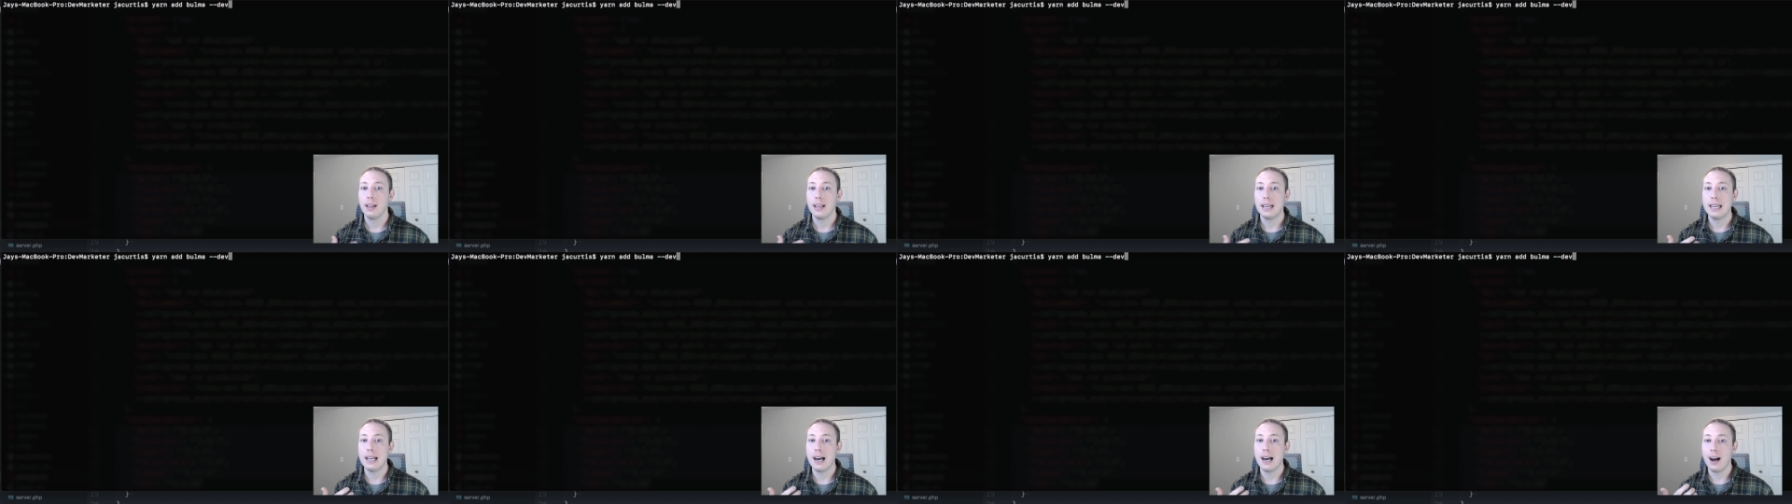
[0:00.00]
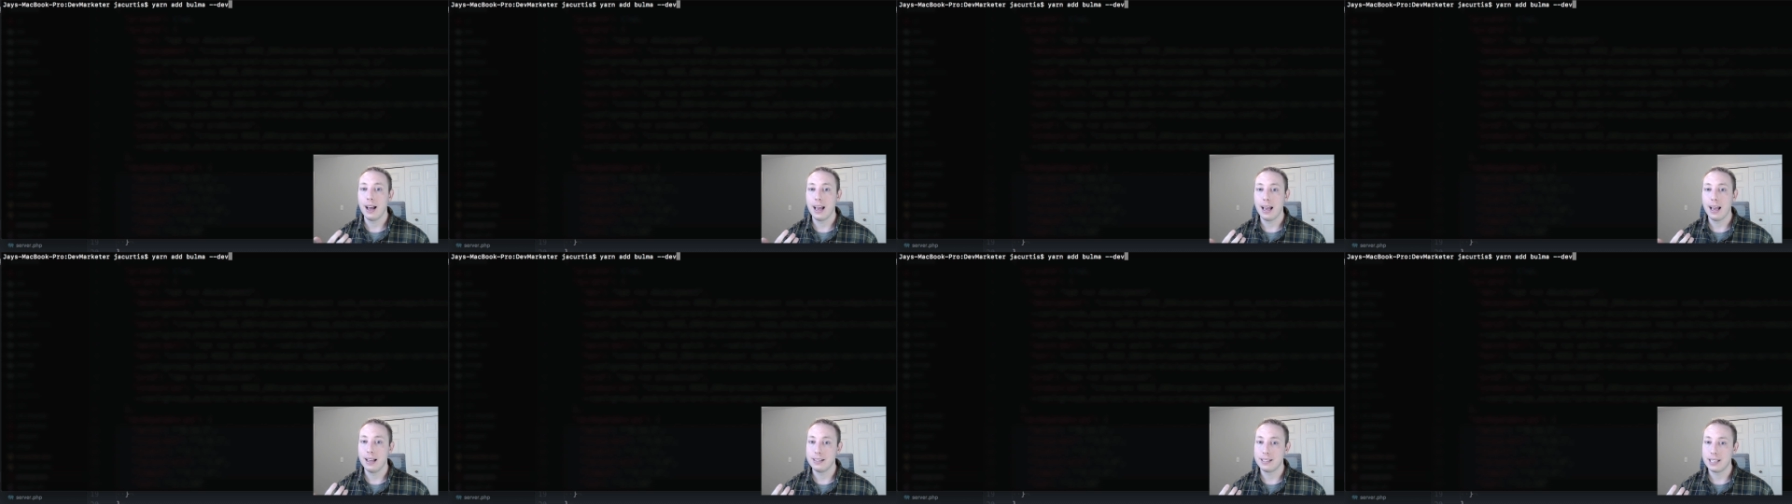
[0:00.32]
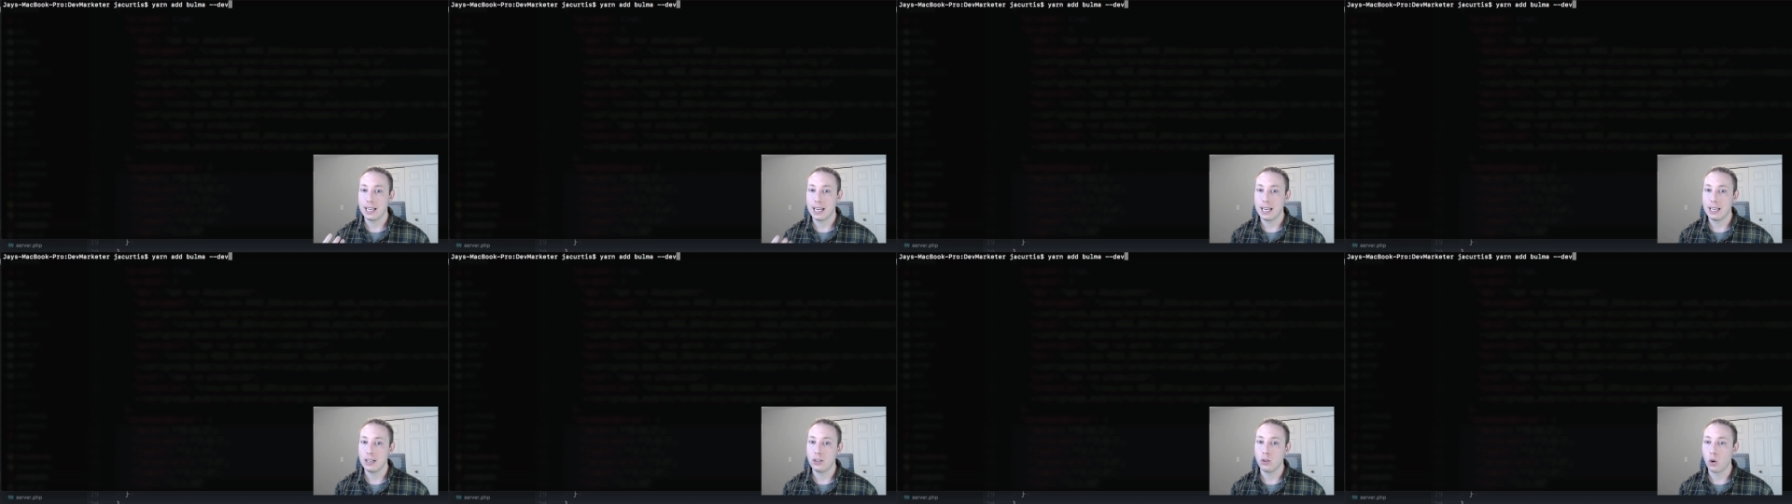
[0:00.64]
not as
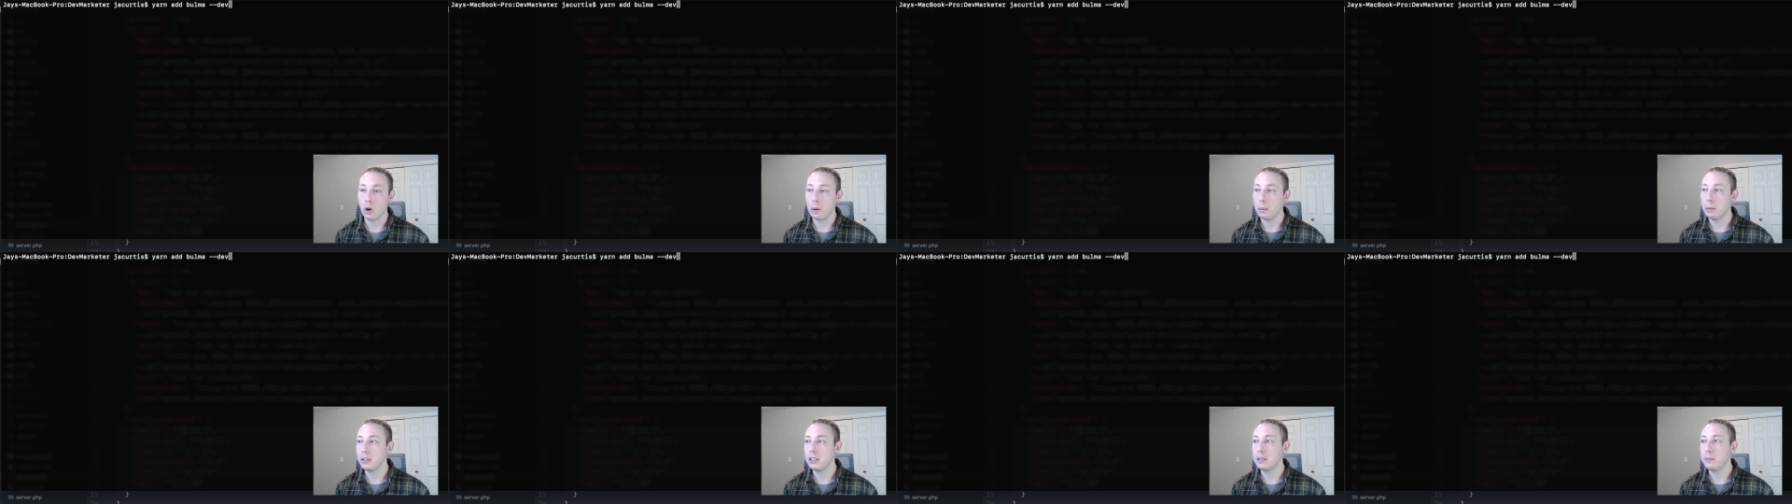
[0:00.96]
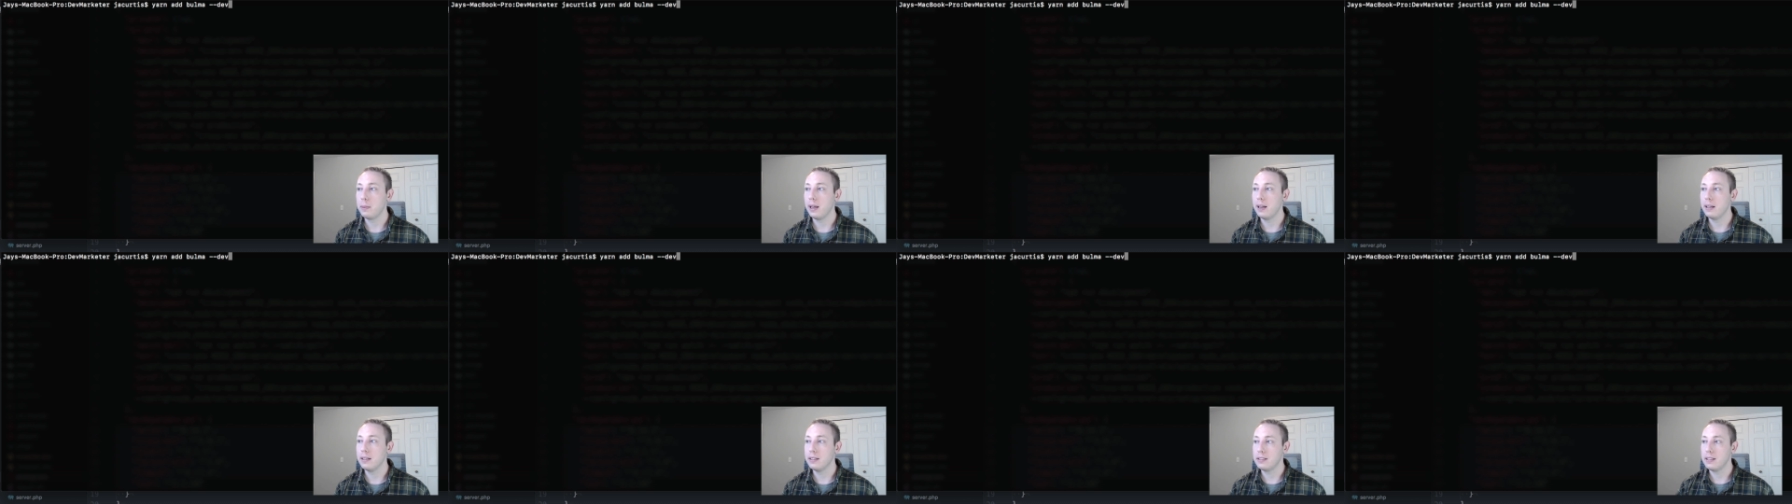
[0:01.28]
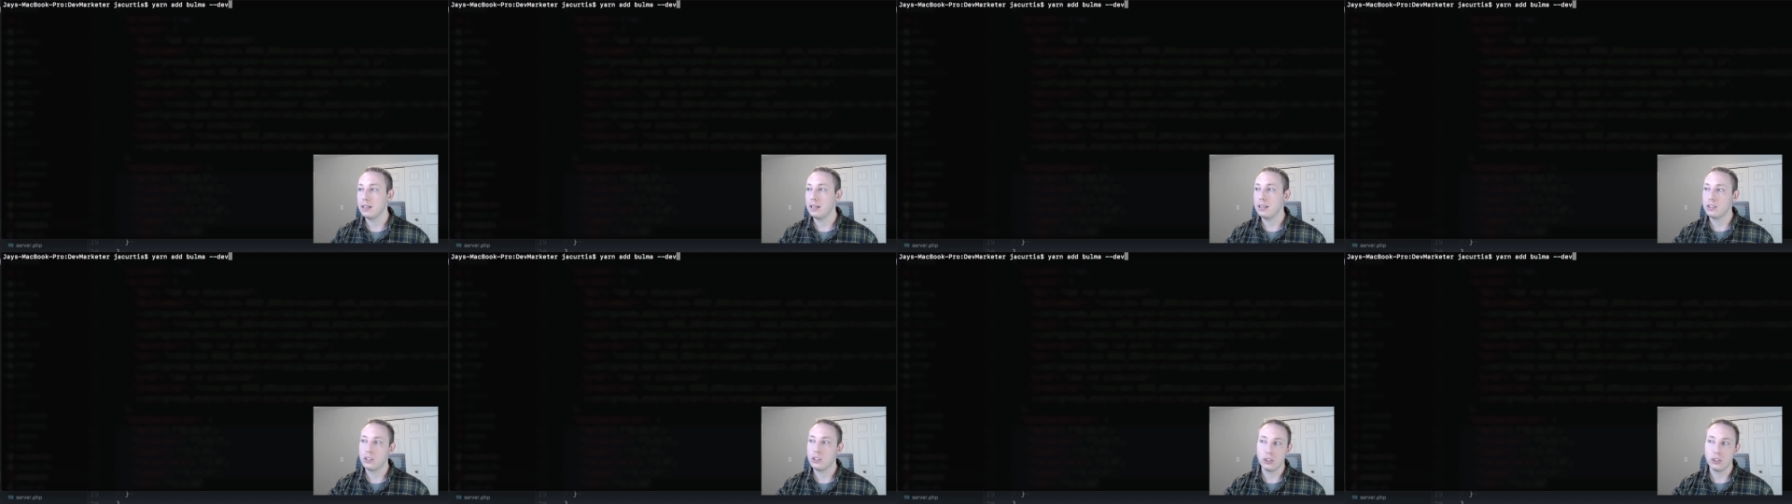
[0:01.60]
a normal dependency.